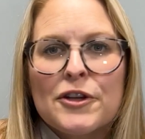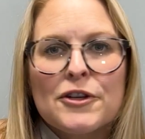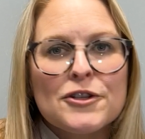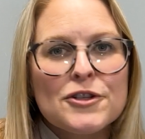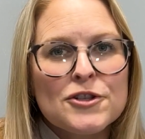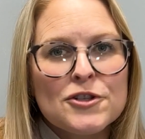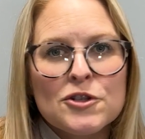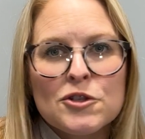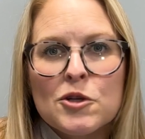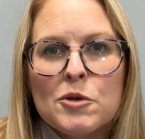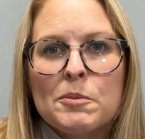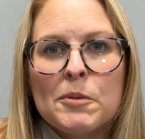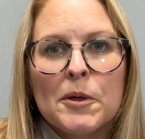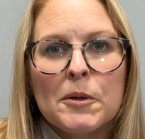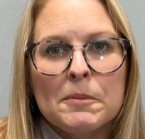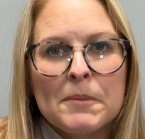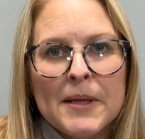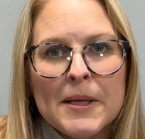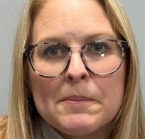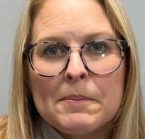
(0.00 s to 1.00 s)
They're
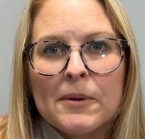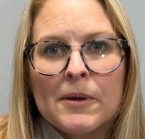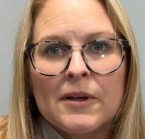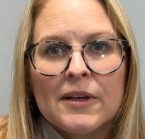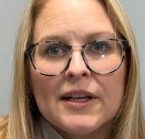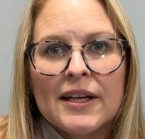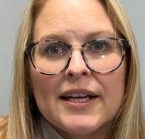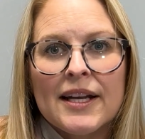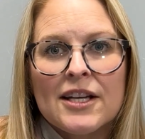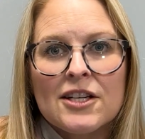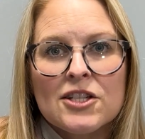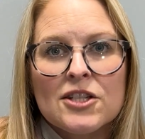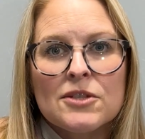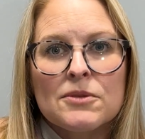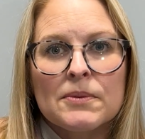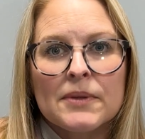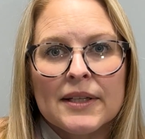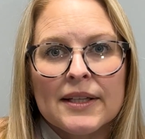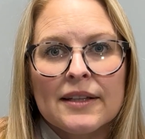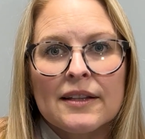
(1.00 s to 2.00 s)
super people, and I
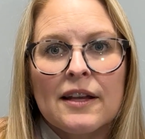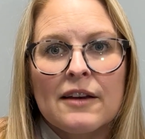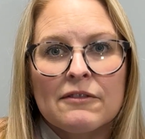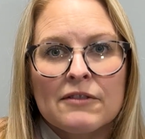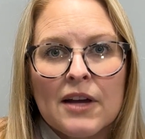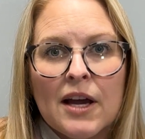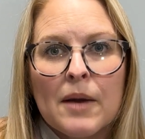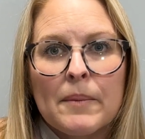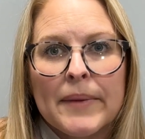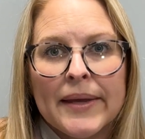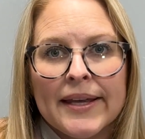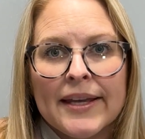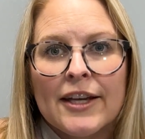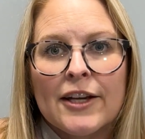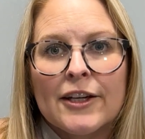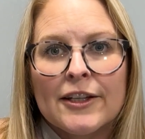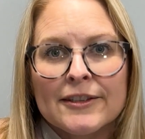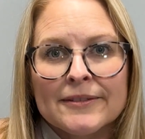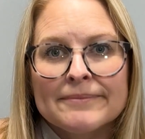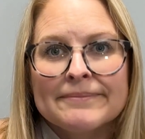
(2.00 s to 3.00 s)
just really love coming
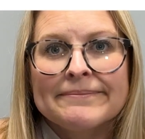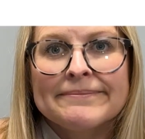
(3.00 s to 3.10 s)
here.